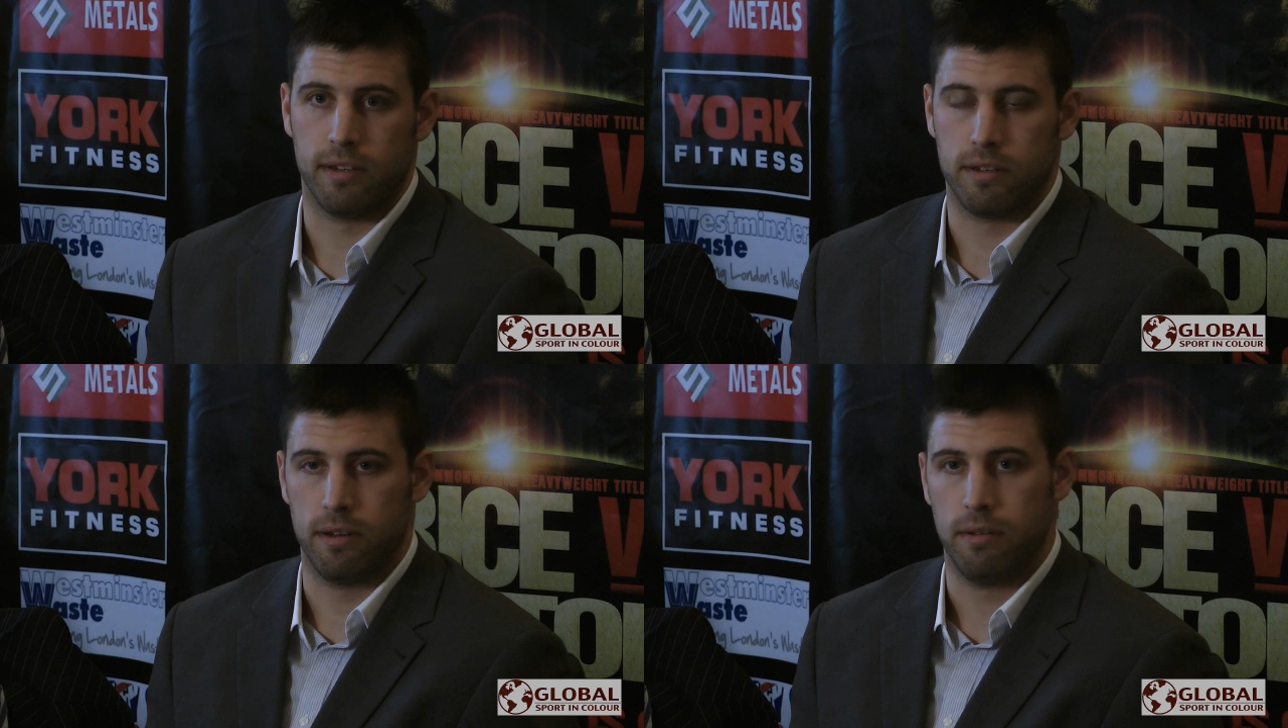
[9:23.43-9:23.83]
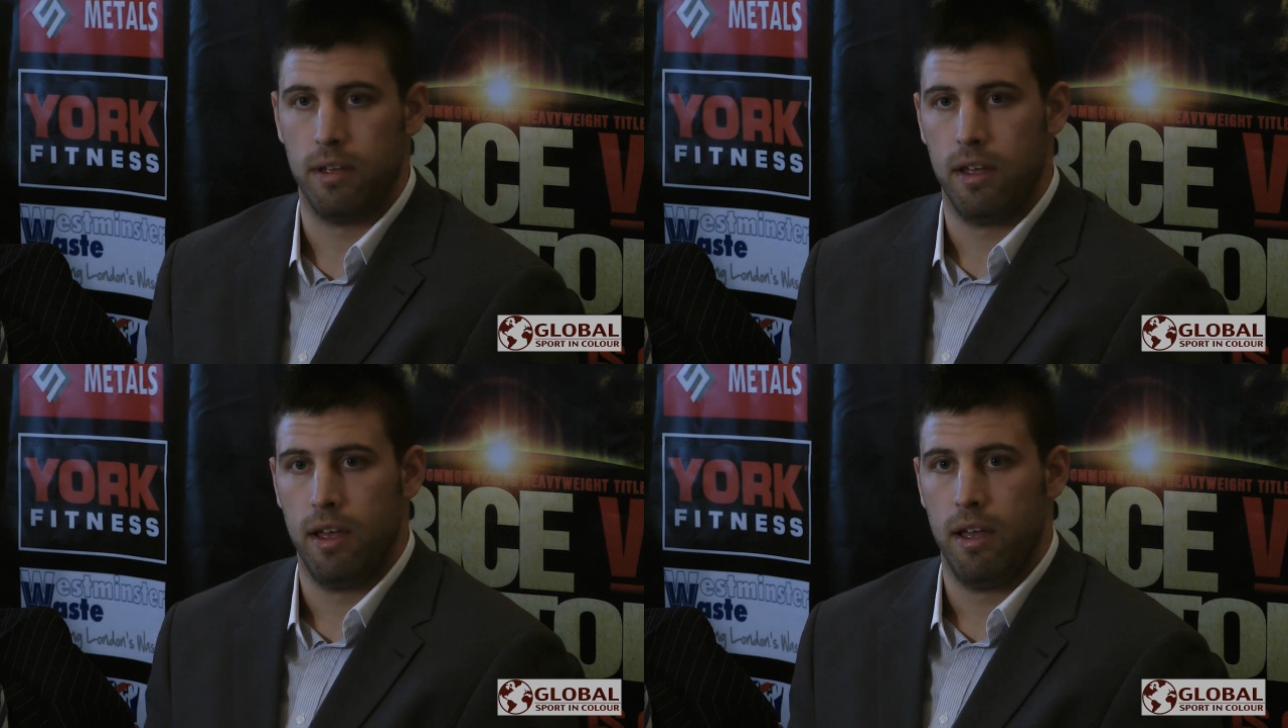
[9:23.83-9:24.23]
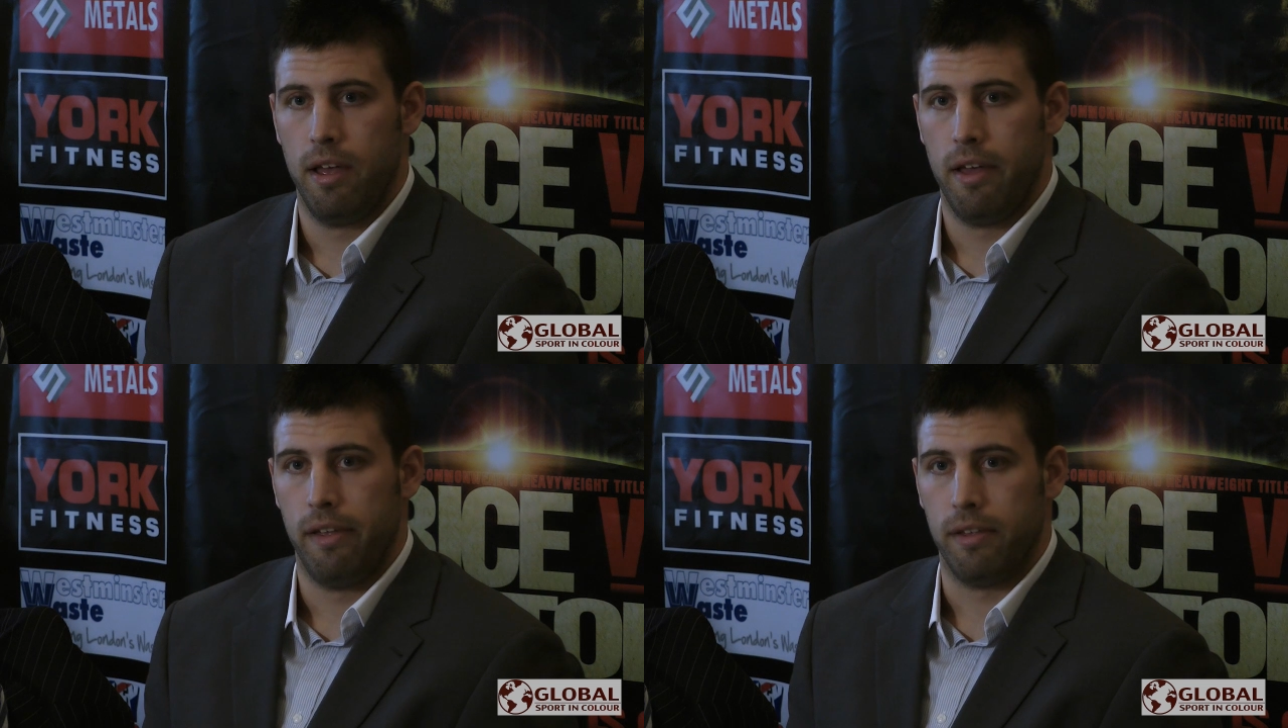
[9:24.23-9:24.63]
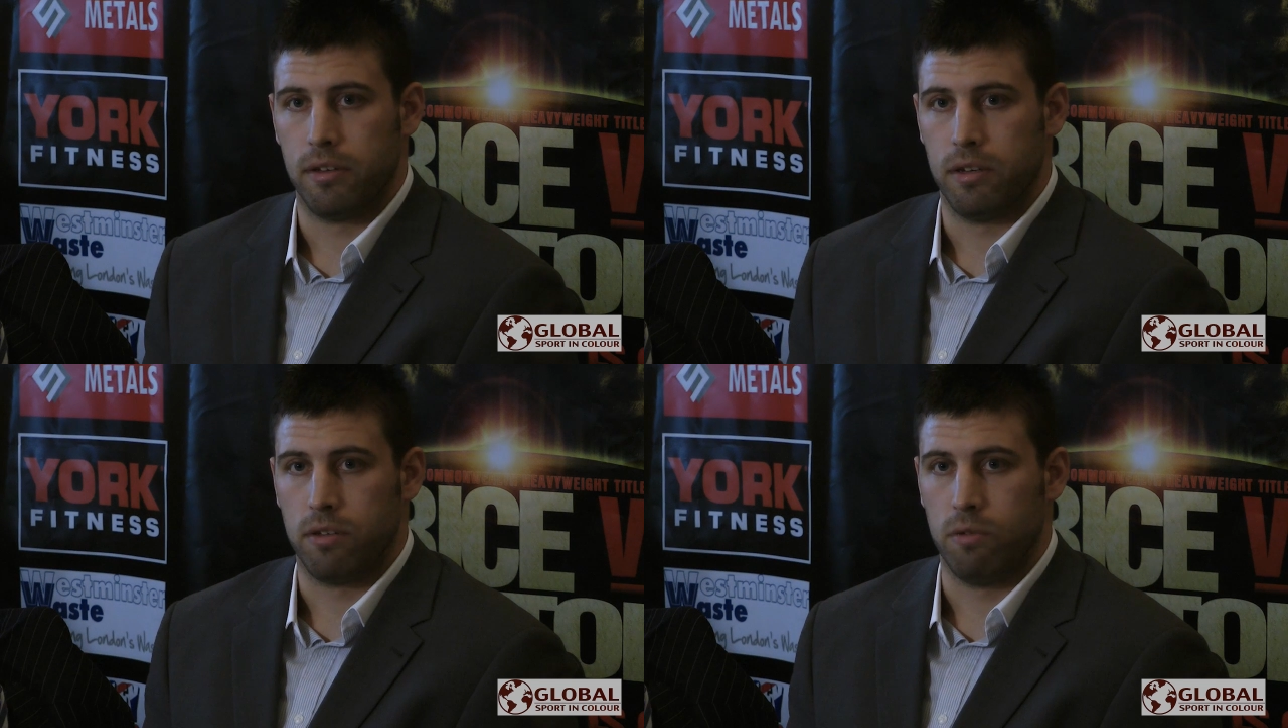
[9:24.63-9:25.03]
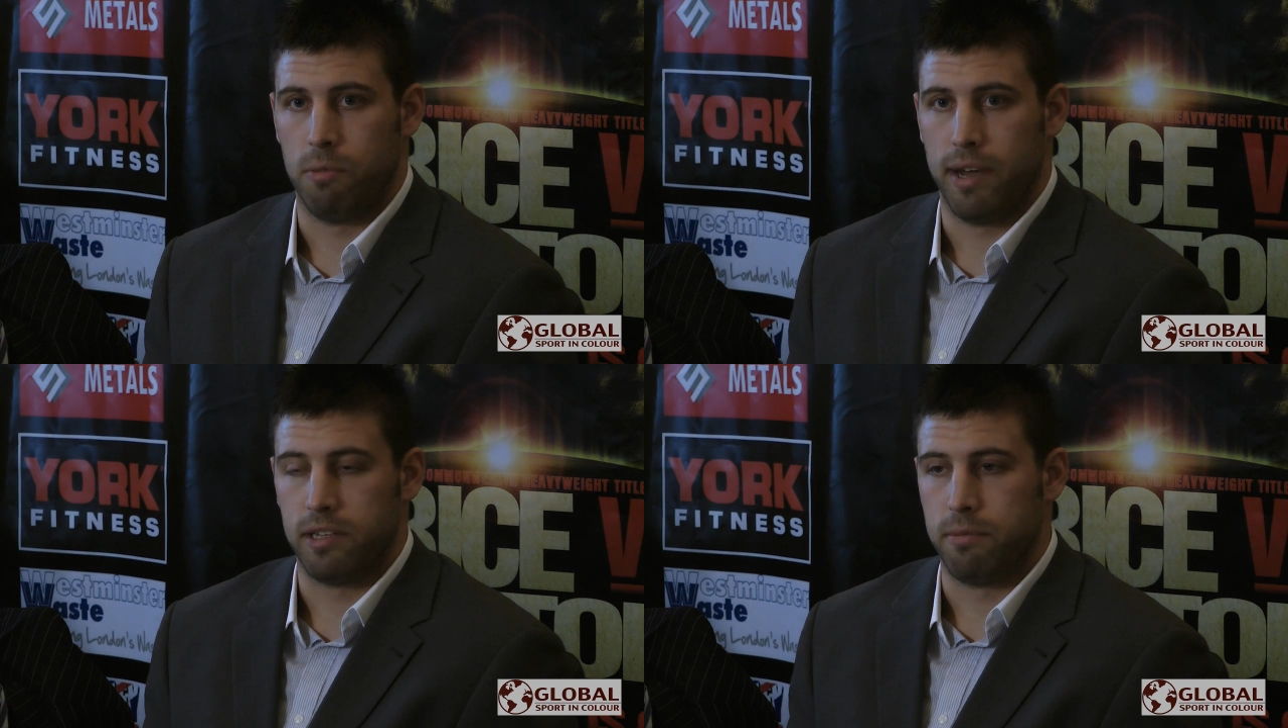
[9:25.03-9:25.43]
so that's just all
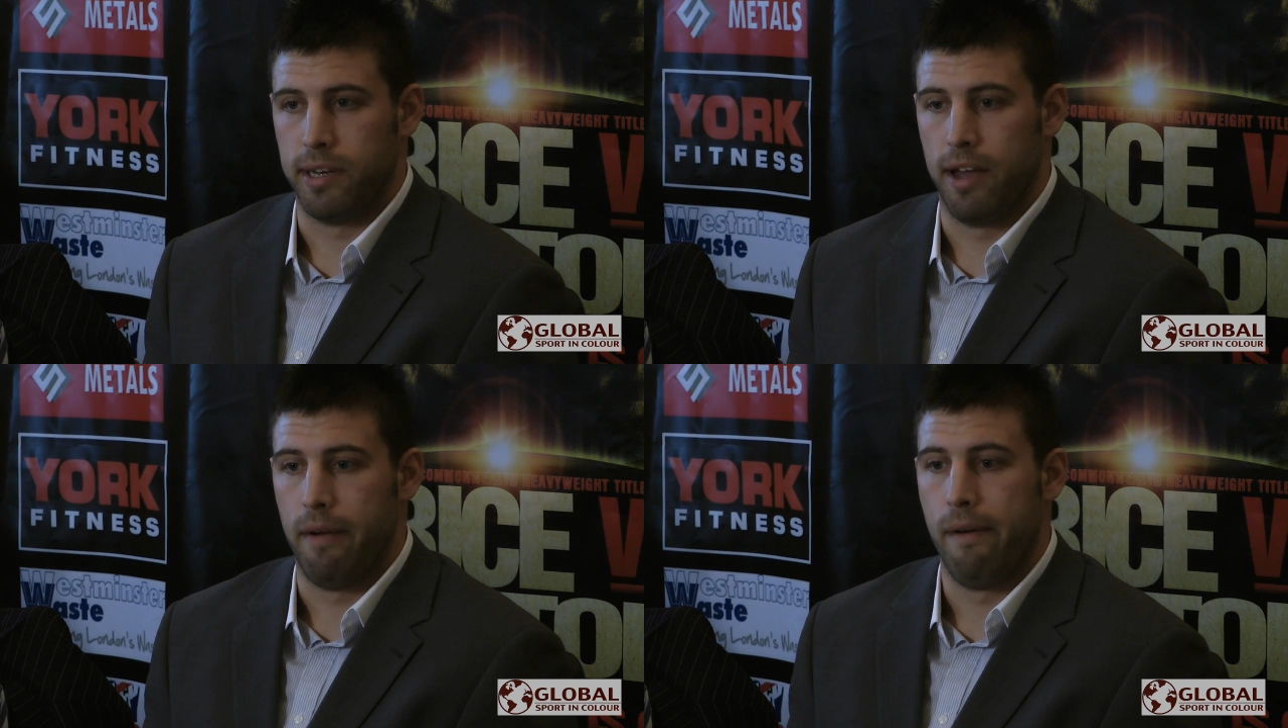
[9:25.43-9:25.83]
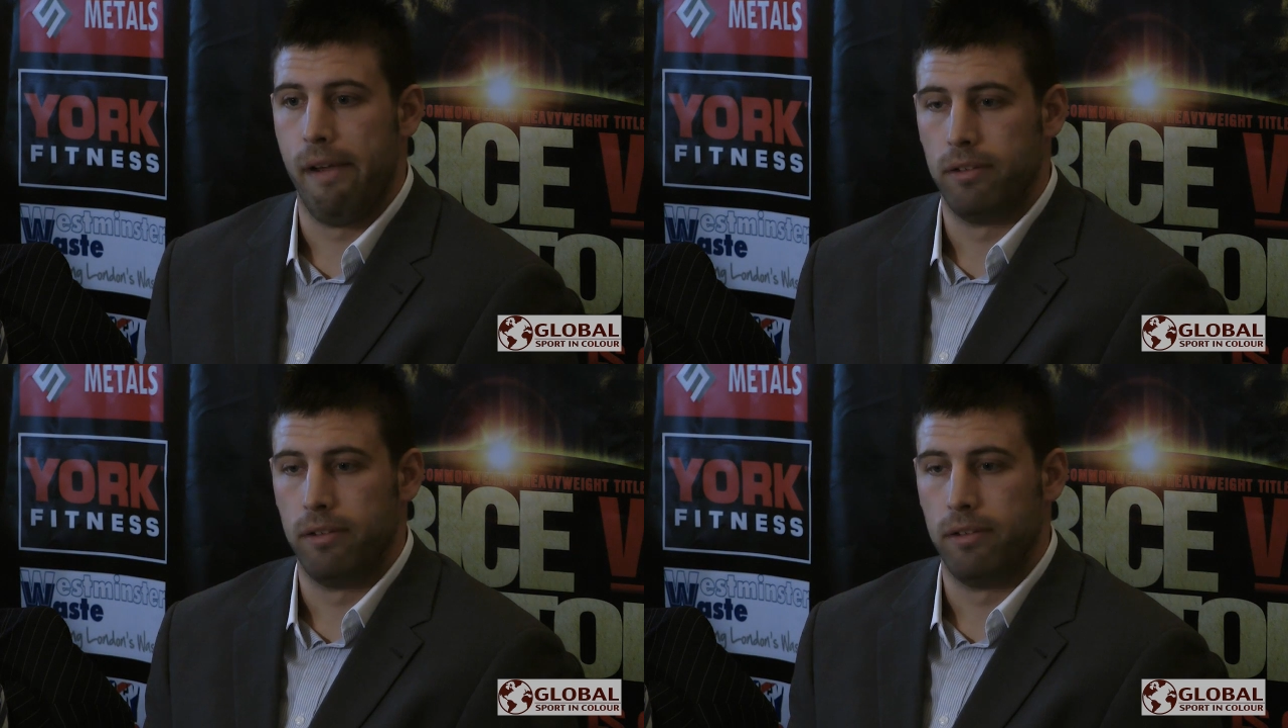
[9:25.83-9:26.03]
that matters to me now.